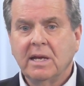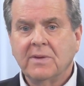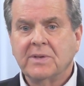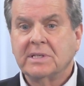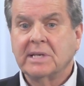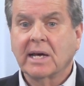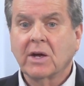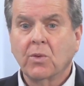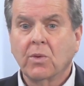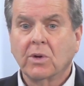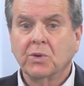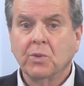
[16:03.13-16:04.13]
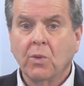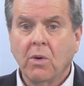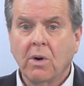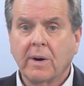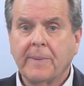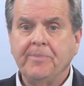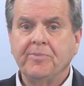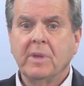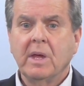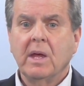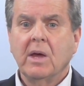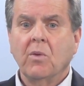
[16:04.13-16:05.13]
in the Second World War
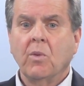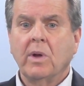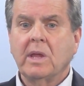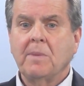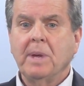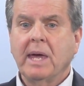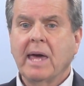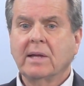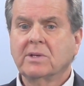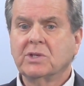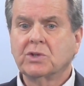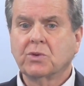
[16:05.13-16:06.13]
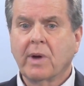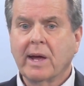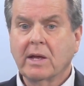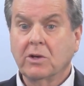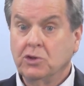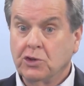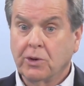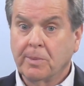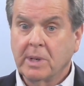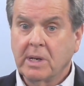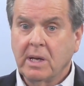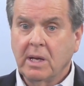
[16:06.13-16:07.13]
when they began to strike
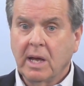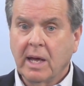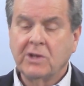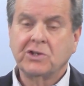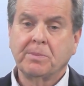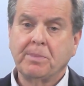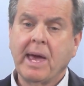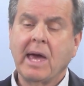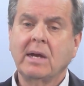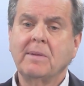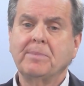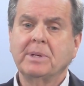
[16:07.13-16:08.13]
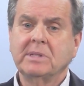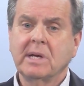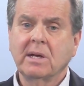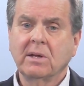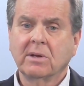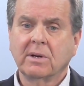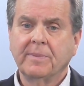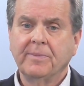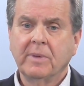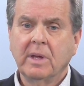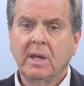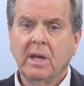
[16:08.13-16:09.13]
Germany and Japan in particular.
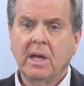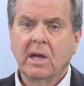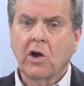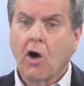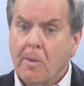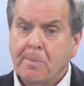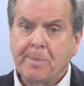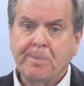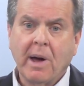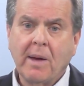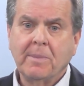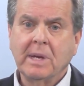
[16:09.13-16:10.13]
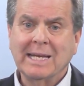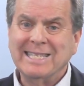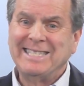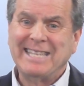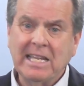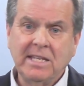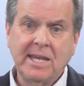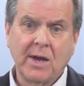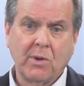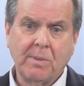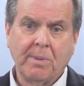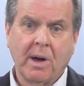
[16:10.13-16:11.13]
Carpet bombing,
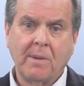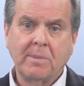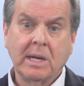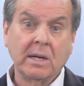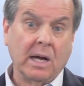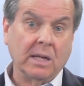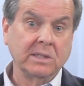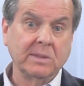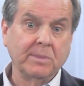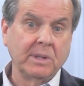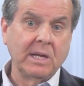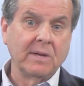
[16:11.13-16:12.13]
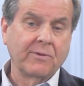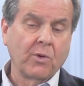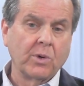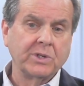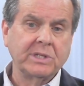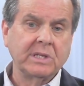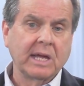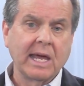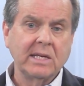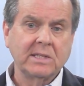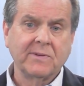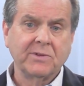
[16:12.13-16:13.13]
incendiary bombing, and ultimately, of course, in the
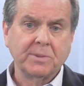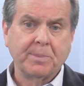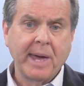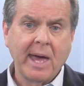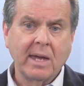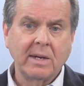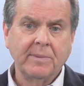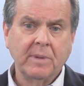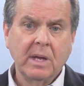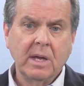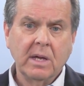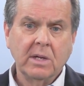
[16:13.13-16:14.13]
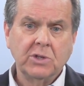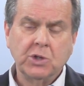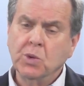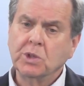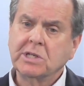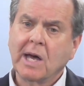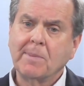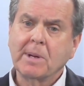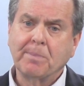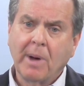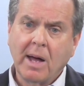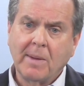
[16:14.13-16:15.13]
case of Japan, 2
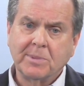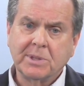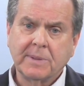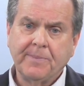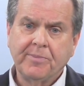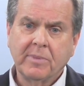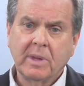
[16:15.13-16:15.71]
atomic bombs.